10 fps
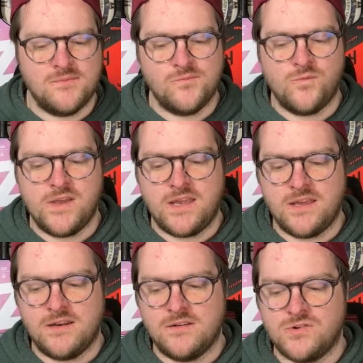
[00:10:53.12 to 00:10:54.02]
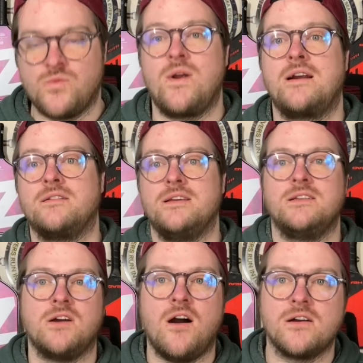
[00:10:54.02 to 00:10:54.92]
We can directly
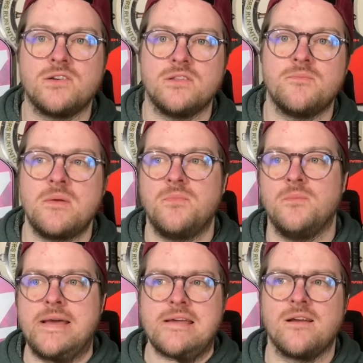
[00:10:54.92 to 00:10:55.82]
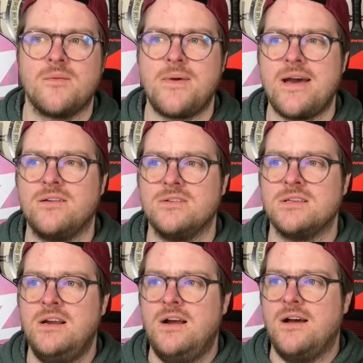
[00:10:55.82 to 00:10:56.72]
talk to the people making our paddles
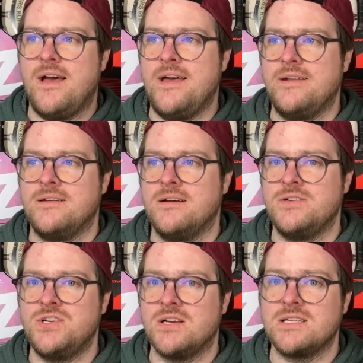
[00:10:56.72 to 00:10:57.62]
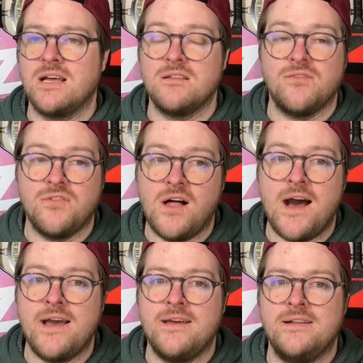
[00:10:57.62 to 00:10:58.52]
and adjust on the
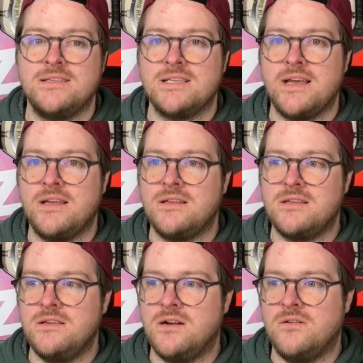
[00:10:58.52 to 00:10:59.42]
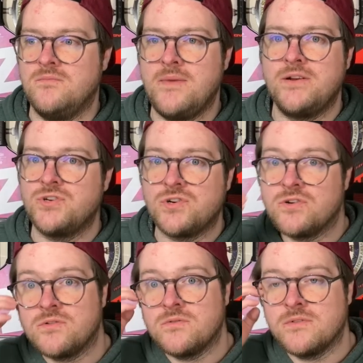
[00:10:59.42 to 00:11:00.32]
fly and say, you know, make
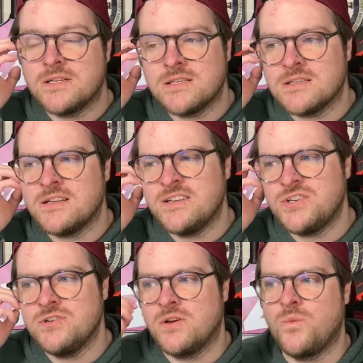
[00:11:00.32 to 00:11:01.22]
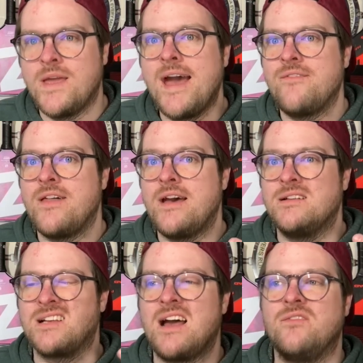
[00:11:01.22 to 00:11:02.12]
sure this is an issue. Like, we have that
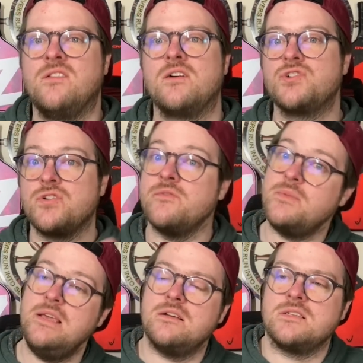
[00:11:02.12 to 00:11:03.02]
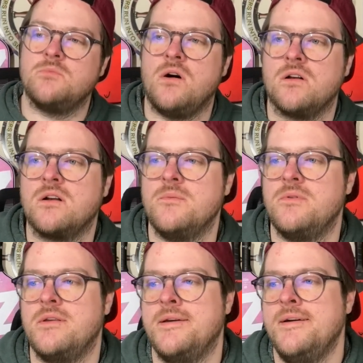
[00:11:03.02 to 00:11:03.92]
as kind of a luxury of being a smaller
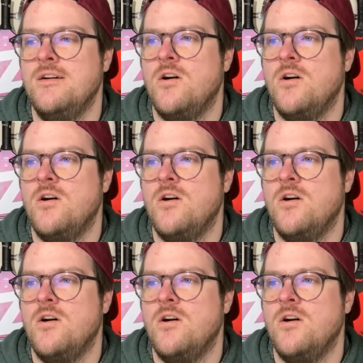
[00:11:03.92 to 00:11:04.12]
company.